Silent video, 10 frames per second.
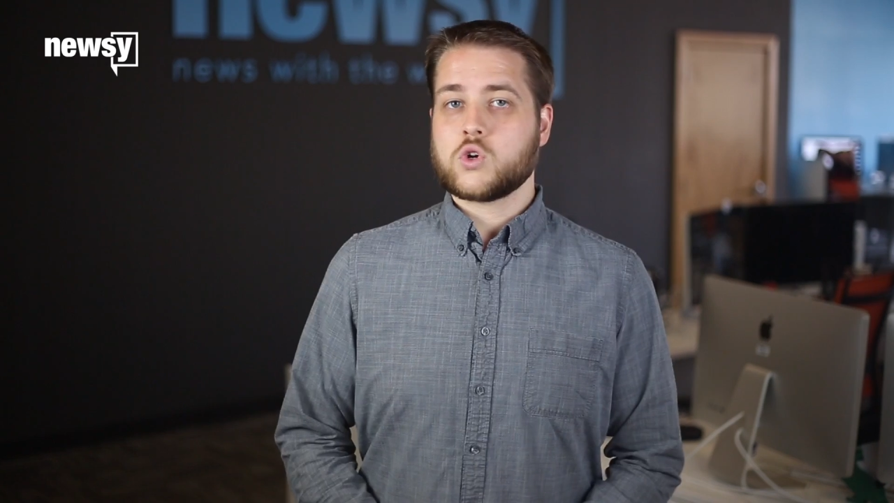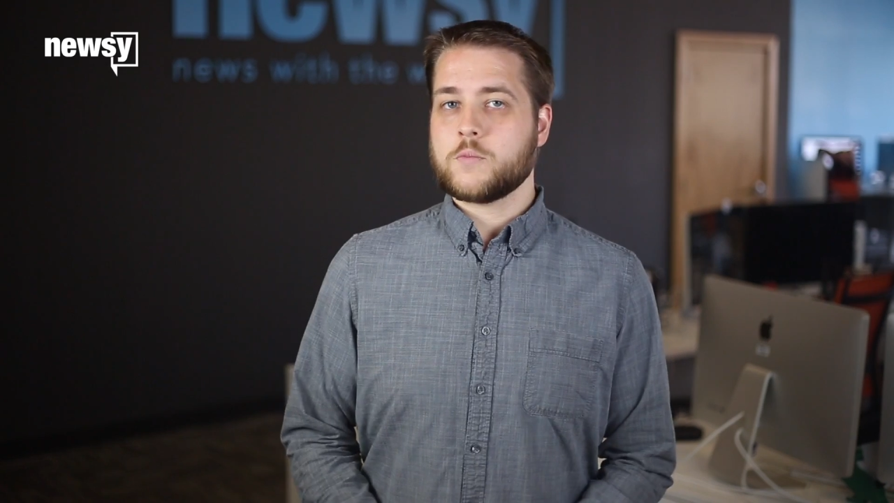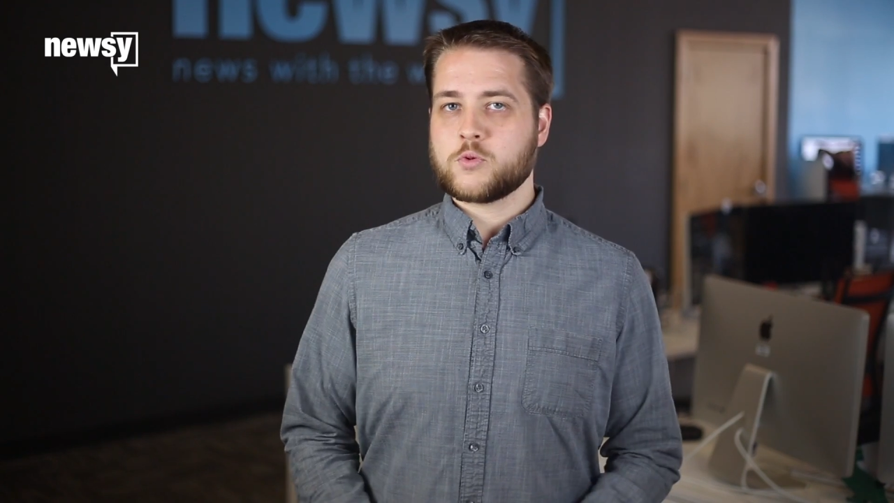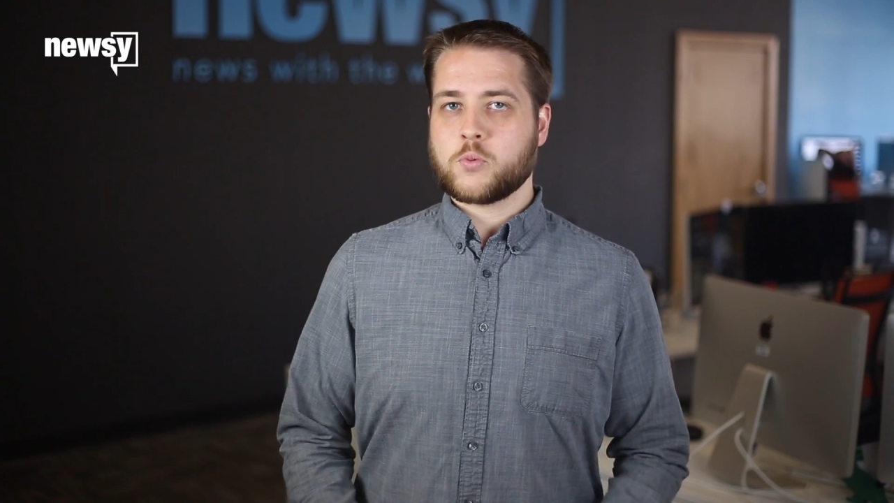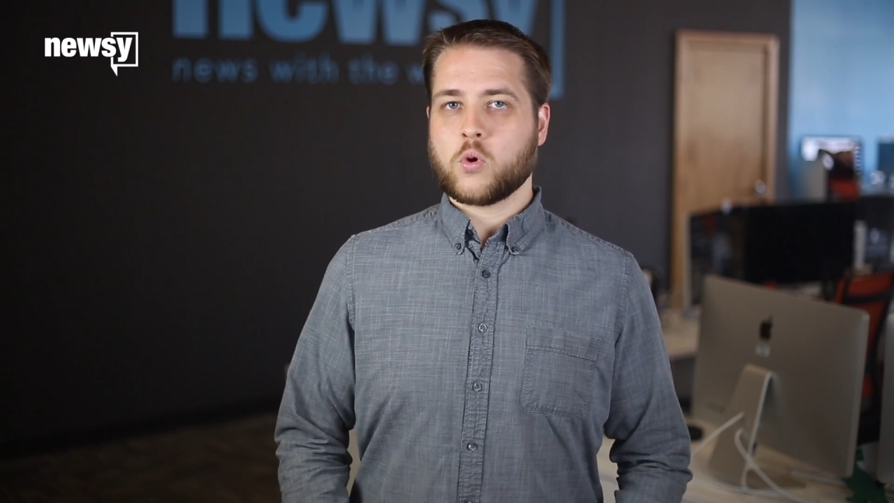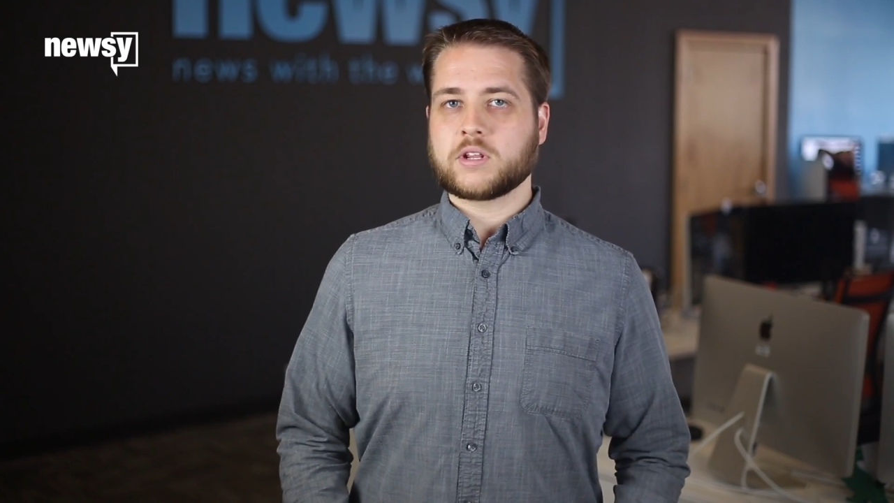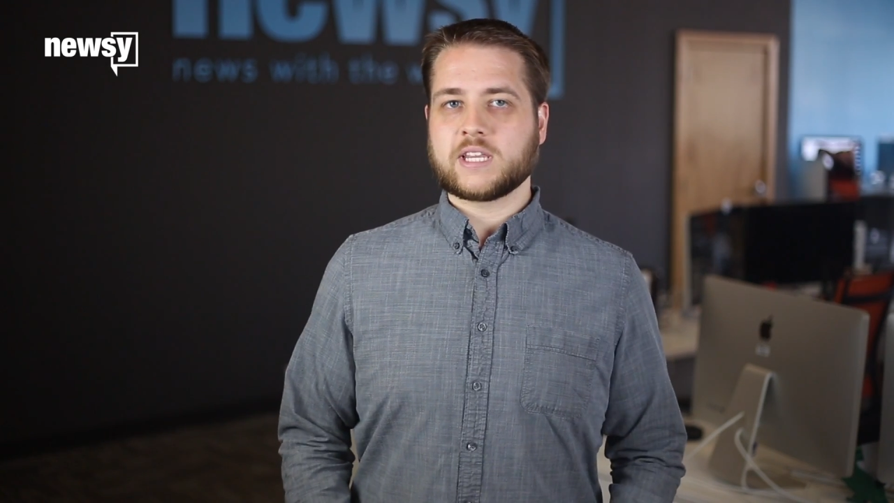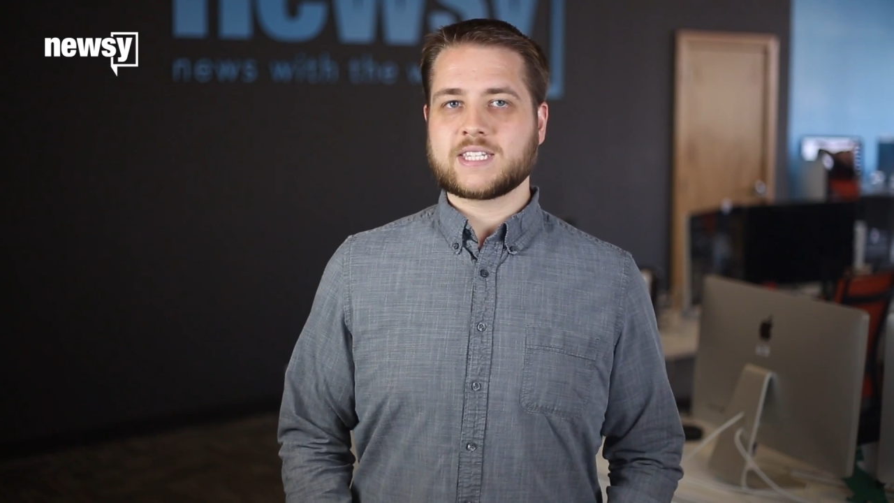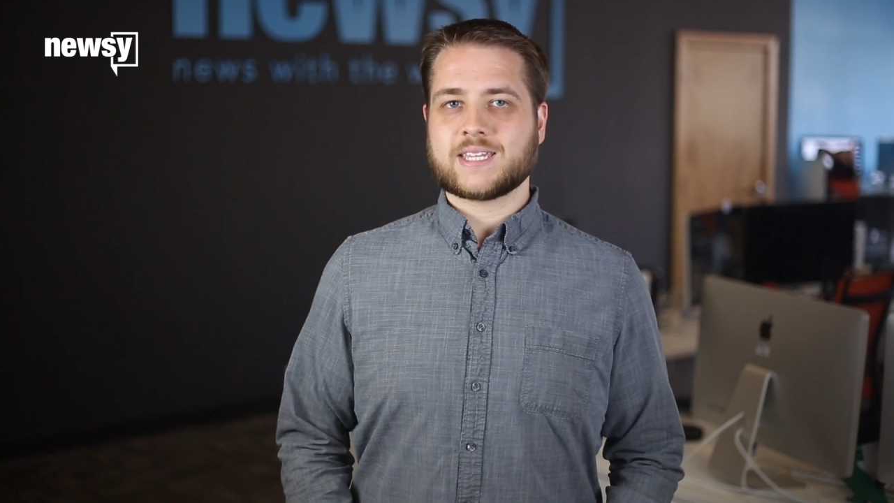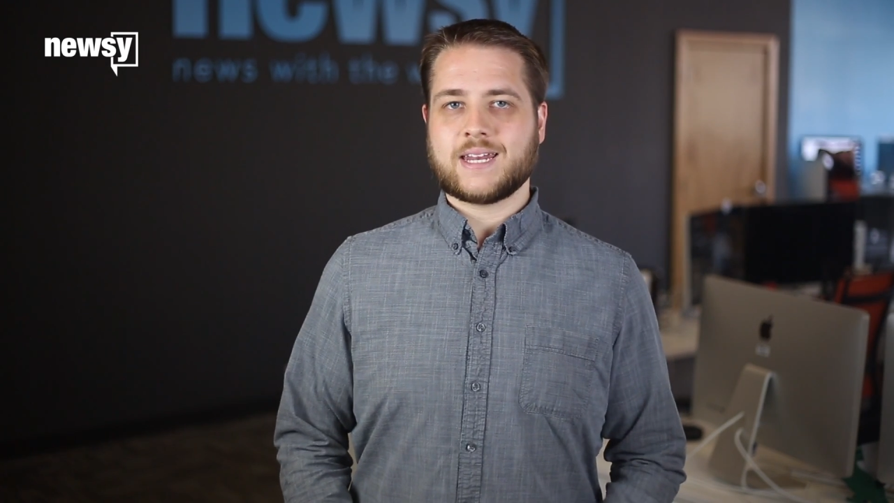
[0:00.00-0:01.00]
Trump
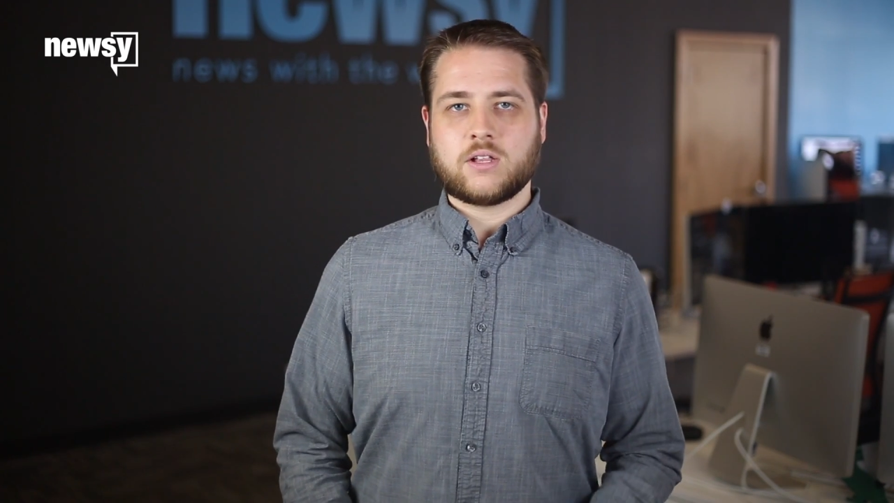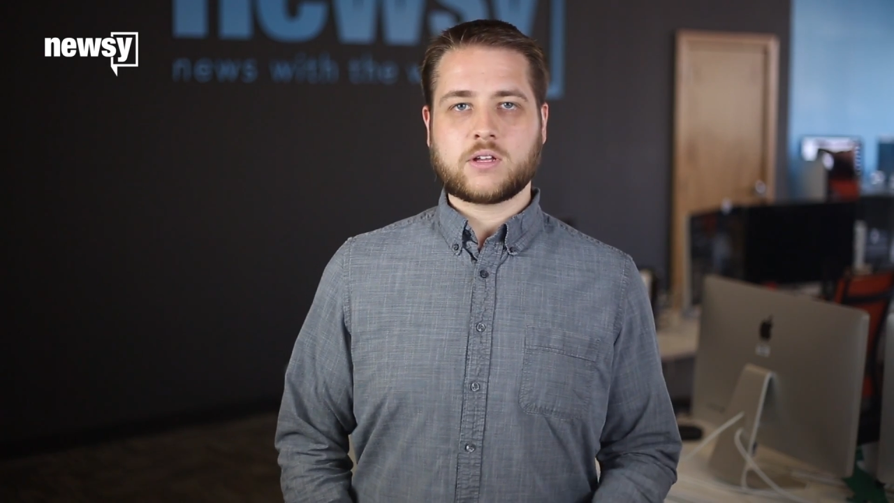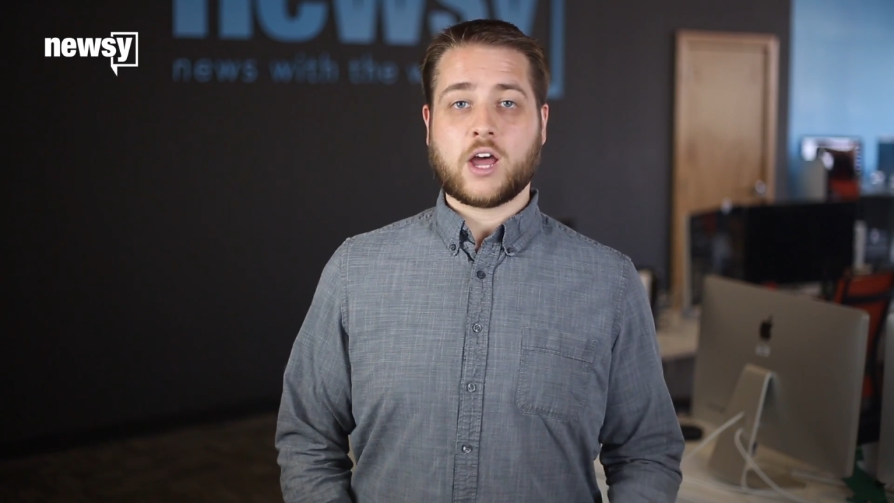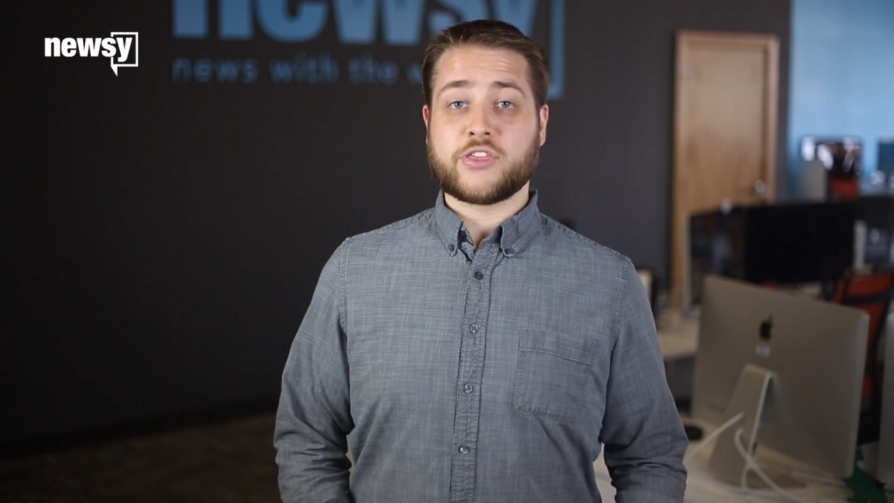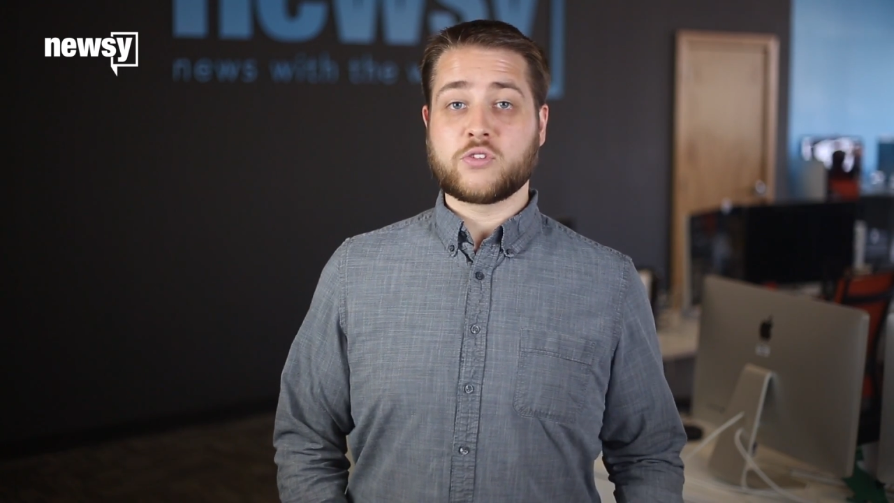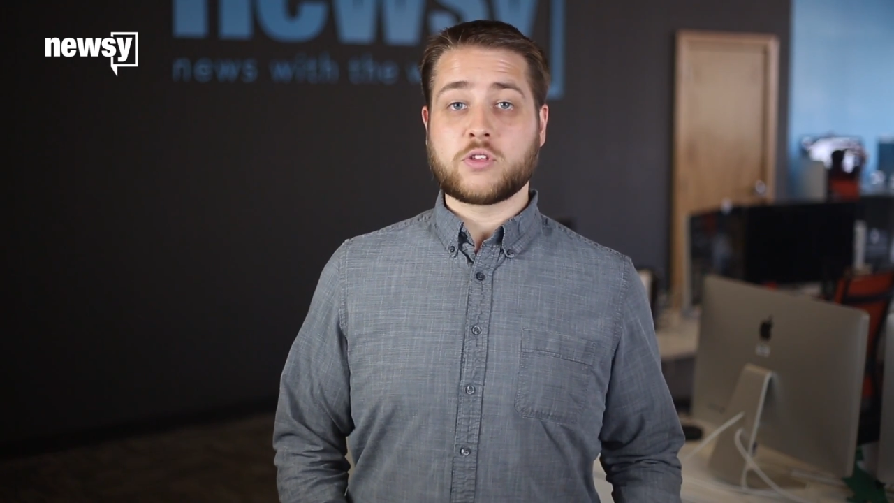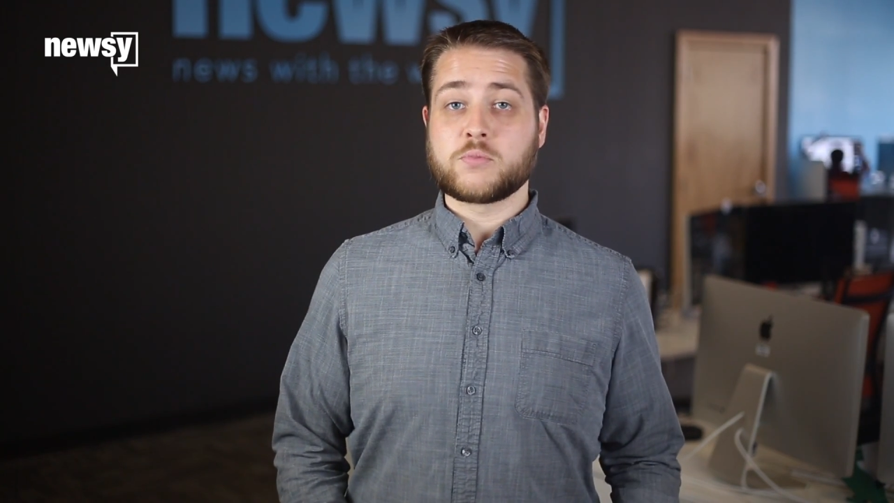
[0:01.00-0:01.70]
reportedly said he'll cut through